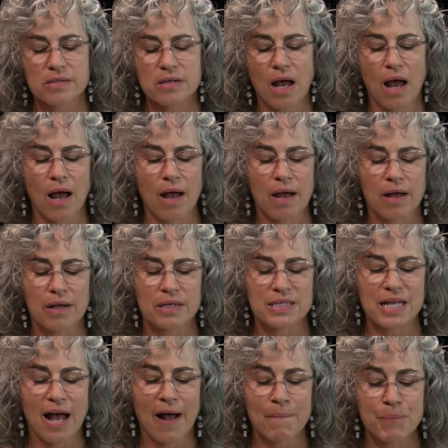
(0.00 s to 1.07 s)
ta,
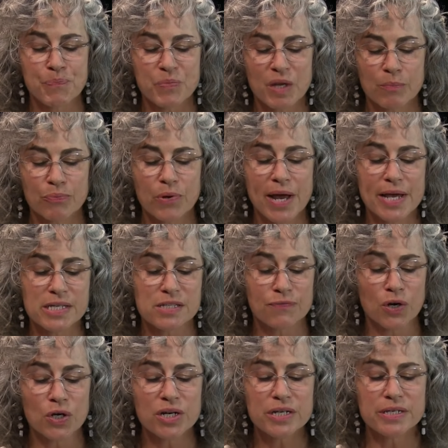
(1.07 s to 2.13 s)
ta, praise
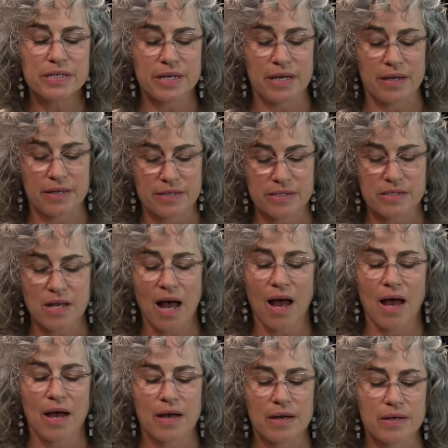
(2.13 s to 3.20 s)
for good deeds,
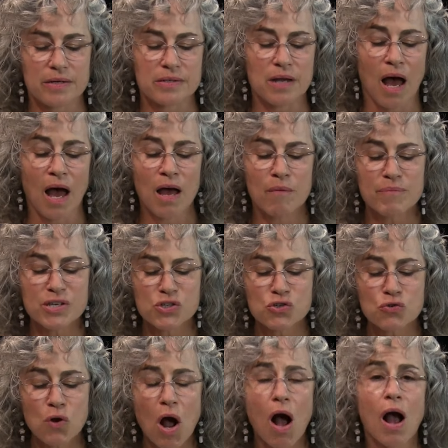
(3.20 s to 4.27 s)
ta, ta, be
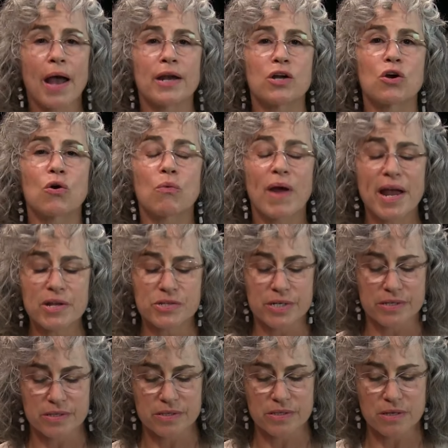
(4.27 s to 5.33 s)
strong and
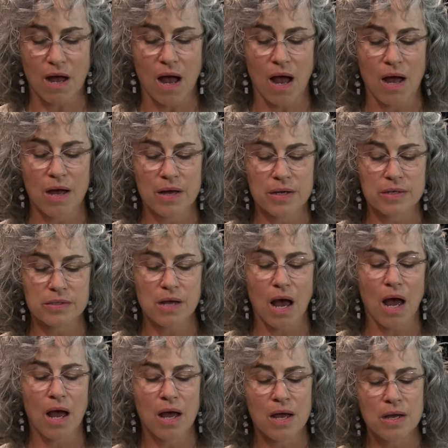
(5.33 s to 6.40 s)
courageous, ta,
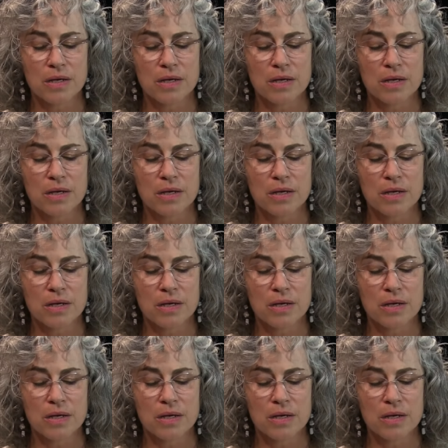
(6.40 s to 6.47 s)
ta,